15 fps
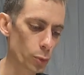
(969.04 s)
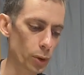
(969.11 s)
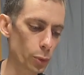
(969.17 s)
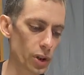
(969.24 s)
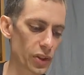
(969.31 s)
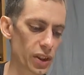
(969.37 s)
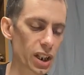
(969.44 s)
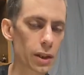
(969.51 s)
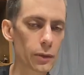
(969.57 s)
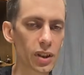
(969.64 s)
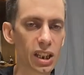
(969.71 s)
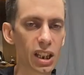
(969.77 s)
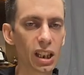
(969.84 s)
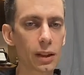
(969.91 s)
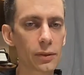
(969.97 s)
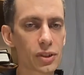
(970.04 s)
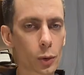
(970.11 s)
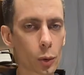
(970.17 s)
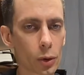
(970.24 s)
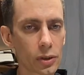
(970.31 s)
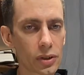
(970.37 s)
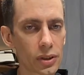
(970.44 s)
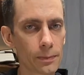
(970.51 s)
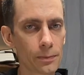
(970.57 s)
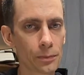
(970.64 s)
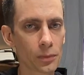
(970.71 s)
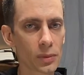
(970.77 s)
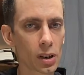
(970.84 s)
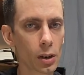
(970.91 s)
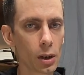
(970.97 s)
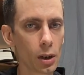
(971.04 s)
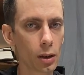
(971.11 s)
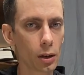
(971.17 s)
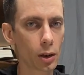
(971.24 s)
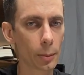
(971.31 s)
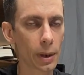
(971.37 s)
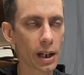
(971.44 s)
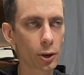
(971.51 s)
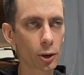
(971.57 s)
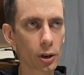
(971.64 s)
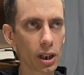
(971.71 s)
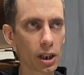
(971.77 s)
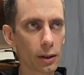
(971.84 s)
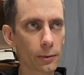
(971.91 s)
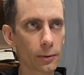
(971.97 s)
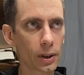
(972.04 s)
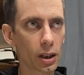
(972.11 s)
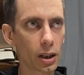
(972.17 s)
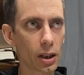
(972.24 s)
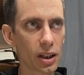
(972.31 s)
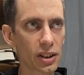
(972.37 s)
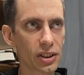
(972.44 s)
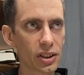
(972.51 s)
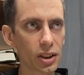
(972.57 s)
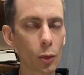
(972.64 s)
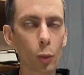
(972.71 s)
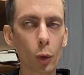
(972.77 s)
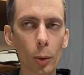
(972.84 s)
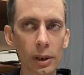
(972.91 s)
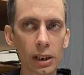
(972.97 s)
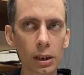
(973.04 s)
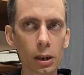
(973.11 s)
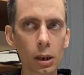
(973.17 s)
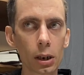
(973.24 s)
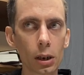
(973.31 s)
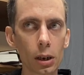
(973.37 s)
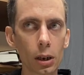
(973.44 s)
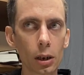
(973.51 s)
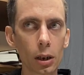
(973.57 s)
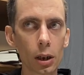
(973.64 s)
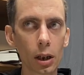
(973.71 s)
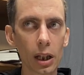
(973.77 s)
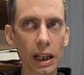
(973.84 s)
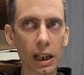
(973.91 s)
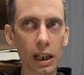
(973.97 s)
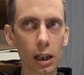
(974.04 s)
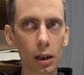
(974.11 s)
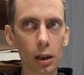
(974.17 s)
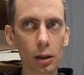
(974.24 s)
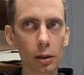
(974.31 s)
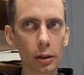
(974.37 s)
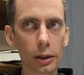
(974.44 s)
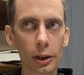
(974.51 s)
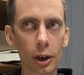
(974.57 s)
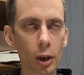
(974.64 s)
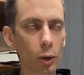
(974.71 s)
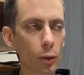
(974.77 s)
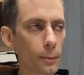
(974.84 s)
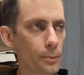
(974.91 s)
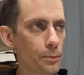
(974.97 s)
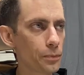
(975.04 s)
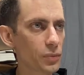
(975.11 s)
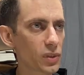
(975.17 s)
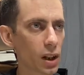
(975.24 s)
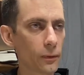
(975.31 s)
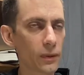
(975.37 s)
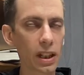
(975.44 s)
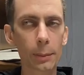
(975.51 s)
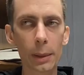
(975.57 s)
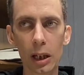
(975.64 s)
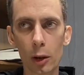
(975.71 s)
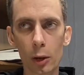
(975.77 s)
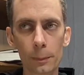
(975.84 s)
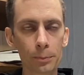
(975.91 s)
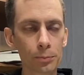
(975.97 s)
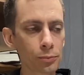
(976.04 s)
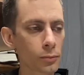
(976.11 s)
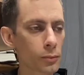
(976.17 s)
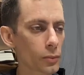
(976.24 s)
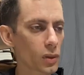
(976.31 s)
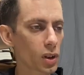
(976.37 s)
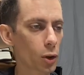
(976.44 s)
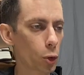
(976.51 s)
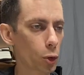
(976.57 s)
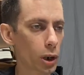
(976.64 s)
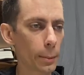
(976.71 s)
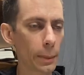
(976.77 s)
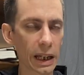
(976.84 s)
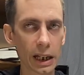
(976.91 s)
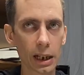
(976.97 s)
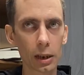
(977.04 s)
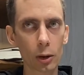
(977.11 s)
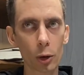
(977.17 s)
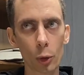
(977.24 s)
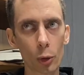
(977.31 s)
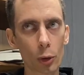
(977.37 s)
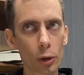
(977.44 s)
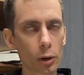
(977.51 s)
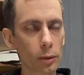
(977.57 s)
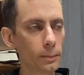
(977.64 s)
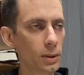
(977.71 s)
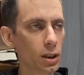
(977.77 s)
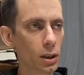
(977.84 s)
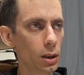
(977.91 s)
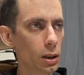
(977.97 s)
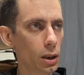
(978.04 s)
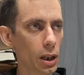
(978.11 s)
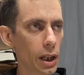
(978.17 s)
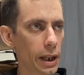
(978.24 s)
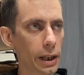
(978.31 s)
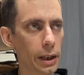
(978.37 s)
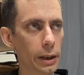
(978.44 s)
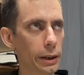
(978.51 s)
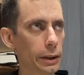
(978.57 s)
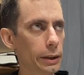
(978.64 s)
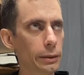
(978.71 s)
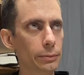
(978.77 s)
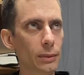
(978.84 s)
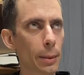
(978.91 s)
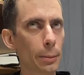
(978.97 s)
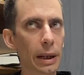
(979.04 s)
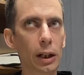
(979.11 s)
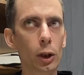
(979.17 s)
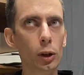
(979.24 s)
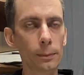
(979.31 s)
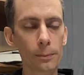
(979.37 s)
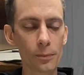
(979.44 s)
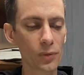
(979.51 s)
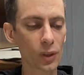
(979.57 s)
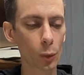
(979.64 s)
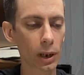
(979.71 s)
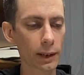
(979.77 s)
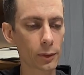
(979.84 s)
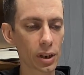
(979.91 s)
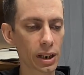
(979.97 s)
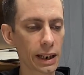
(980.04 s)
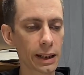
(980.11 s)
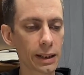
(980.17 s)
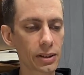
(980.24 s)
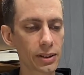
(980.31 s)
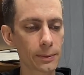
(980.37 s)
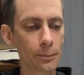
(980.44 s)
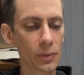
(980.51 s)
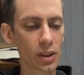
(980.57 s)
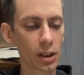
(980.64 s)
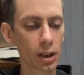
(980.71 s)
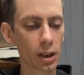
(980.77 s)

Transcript: When we think of the King of Swords, no matter if this is a woman, a female, or a man, or a male, whatever the case,